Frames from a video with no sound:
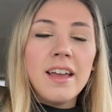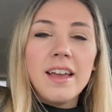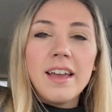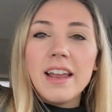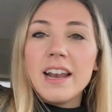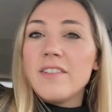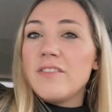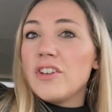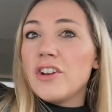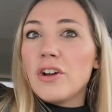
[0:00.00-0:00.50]

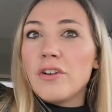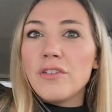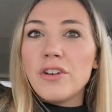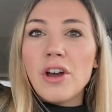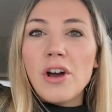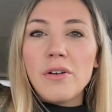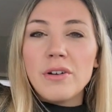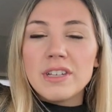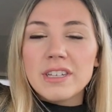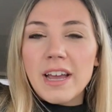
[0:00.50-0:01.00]
And if you don't
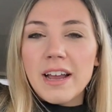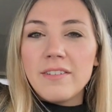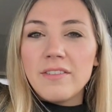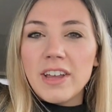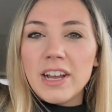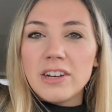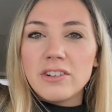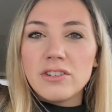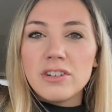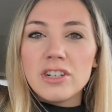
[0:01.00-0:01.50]
know, it's kind of
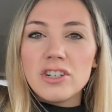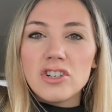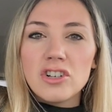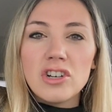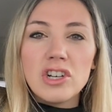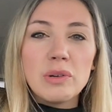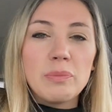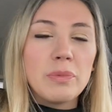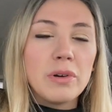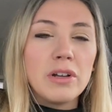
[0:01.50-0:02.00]
like
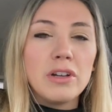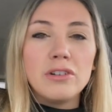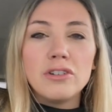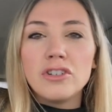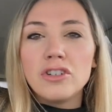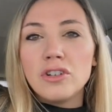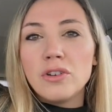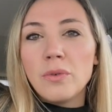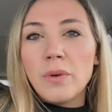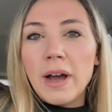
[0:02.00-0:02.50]
tradition to put your
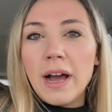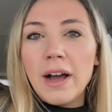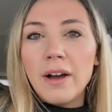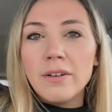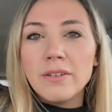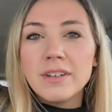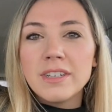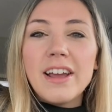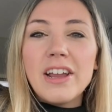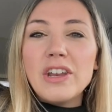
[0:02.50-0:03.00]
shoe
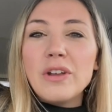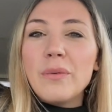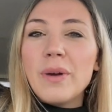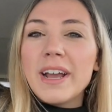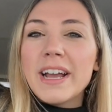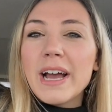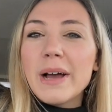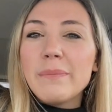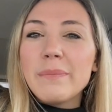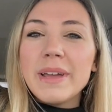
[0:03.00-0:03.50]
out. And you
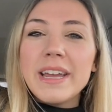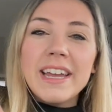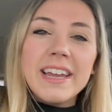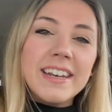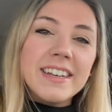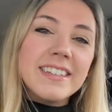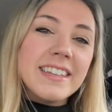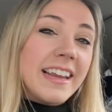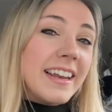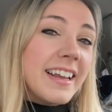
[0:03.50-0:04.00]
wake up
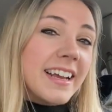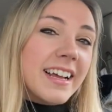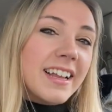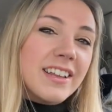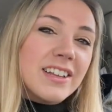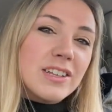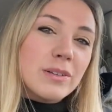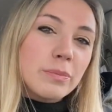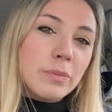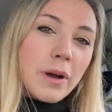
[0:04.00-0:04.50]
and St.
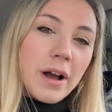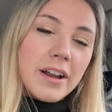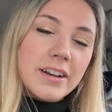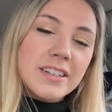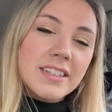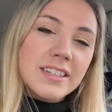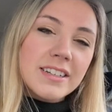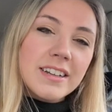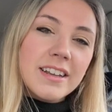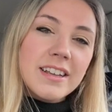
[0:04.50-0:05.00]
Nicholas
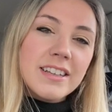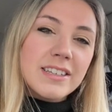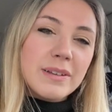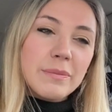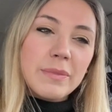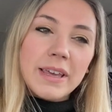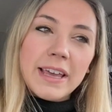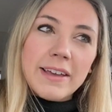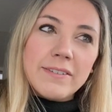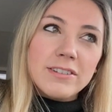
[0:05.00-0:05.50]
brought
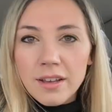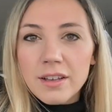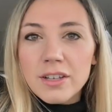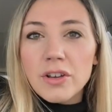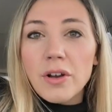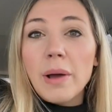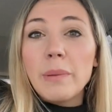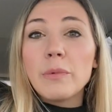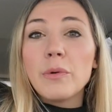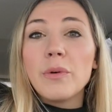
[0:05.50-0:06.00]
some gifts. So
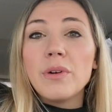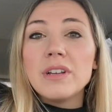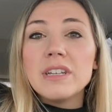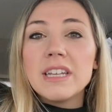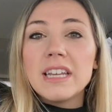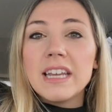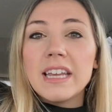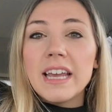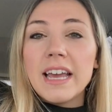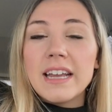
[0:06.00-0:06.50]
I'm going
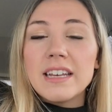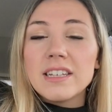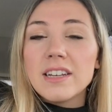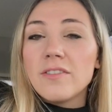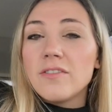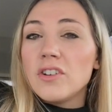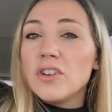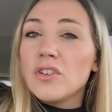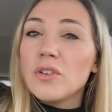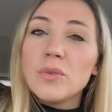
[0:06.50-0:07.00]
to get a
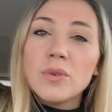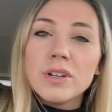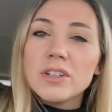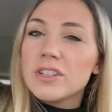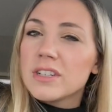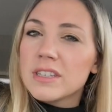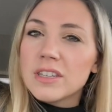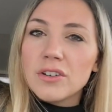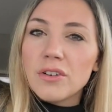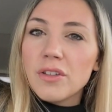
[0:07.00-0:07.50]
few
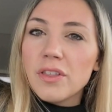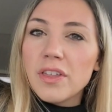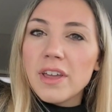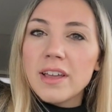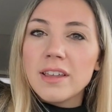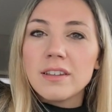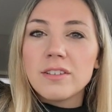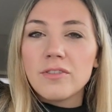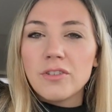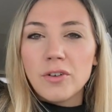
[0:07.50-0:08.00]
just little
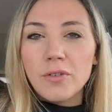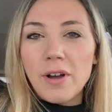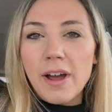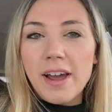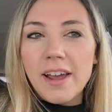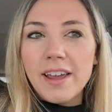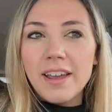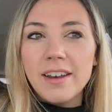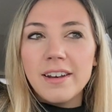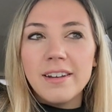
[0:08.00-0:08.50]
things for
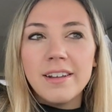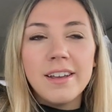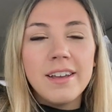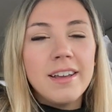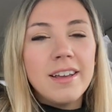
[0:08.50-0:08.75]
Ryan.